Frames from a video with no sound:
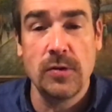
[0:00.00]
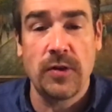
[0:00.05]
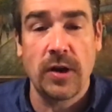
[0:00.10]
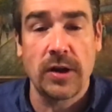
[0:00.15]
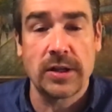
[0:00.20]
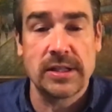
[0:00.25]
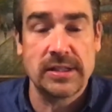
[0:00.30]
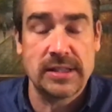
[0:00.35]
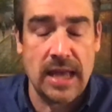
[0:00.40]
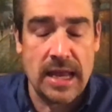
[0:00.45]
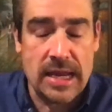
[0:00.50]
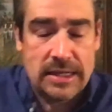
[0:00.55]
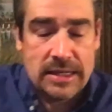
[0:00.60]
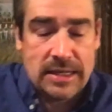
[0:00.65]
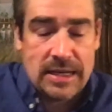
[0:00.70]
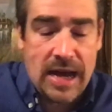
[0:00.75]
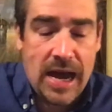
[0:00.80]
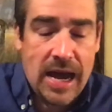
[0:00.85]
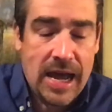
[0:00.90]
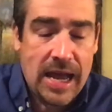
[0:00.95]
verses 8
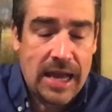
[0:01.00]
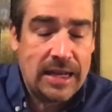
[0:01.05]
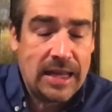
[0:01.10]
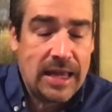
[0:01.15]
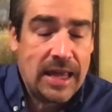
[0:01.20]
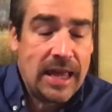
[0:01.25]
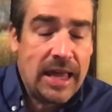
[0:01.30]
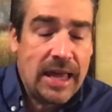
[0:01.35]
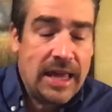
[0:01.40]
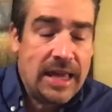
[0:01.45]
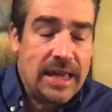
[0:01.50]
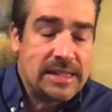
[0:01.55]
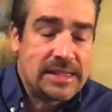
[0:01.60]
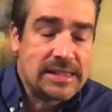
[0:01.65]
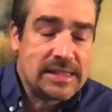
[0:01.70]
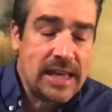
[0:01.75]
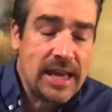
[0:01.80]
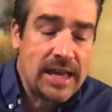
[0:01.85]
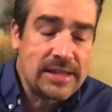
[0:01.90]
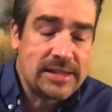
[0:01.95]
and 9, he
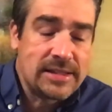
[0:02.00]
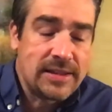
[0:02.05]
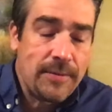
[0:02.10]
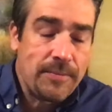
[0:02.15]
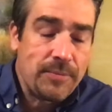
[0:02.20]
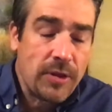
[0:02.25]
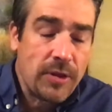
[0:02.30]
says,